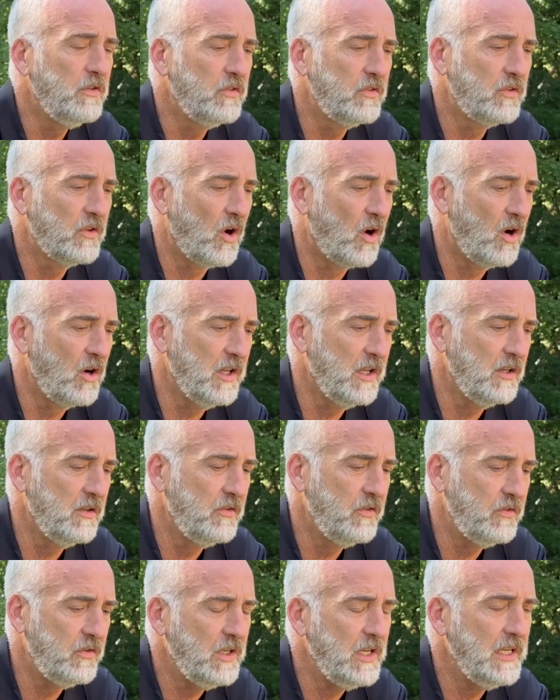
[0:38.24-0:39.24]
started
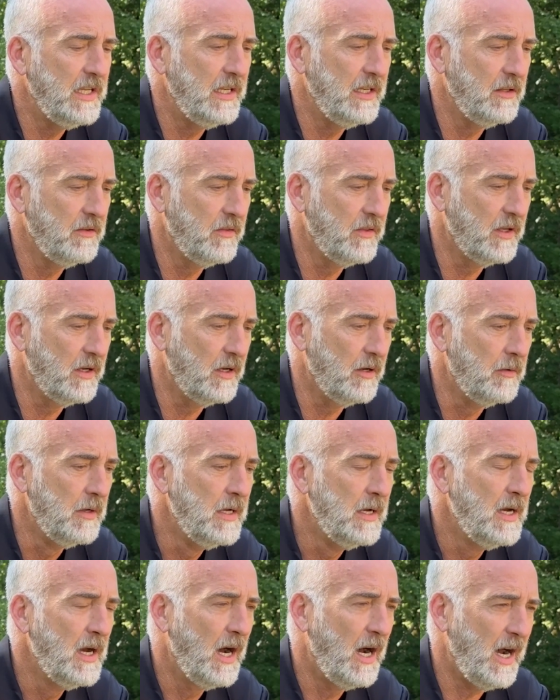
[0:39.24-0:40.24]
seeing the
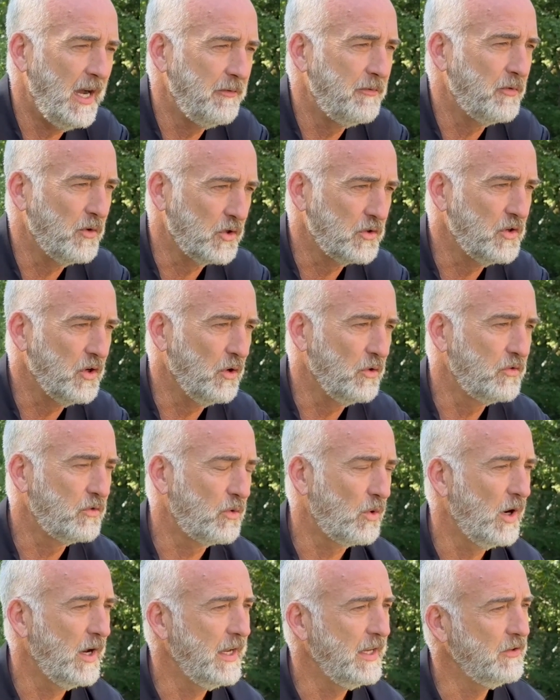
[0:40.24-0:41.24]
high fructose
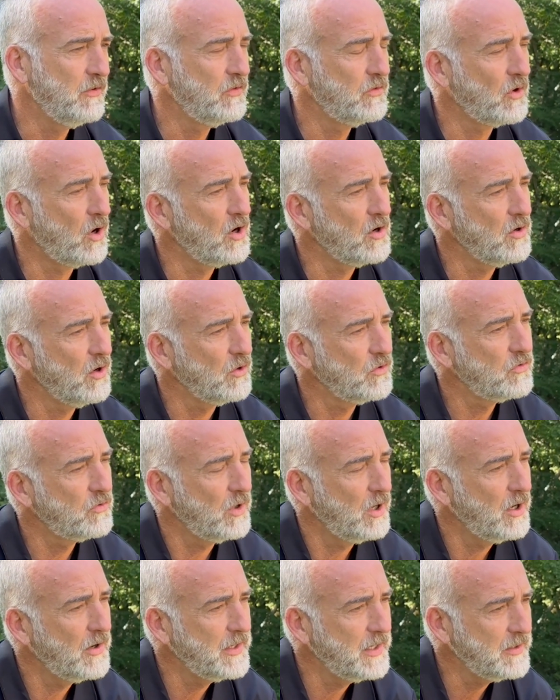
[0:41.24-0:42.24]
craze start in
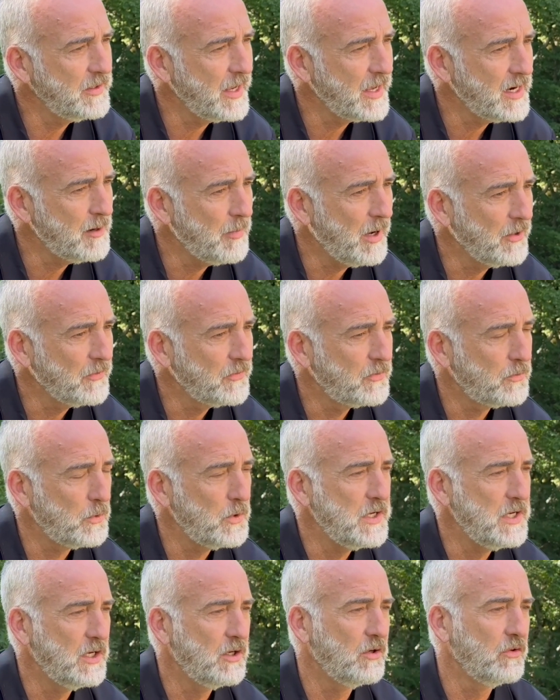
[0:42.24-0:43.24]
Australia down about
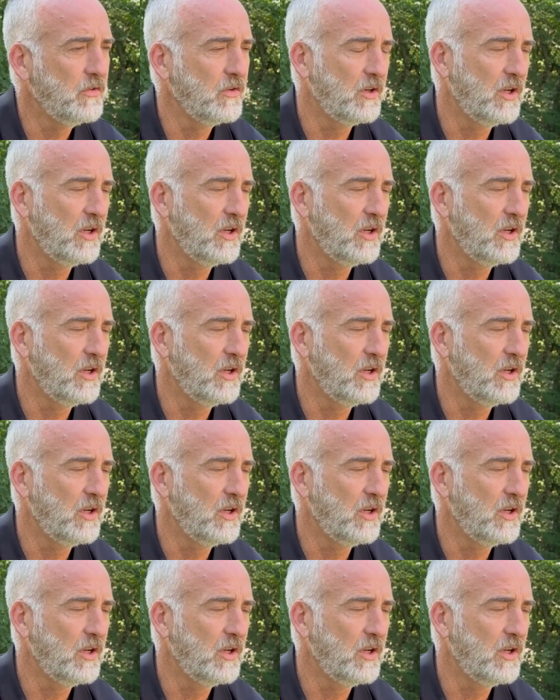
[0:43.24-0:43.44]
3 years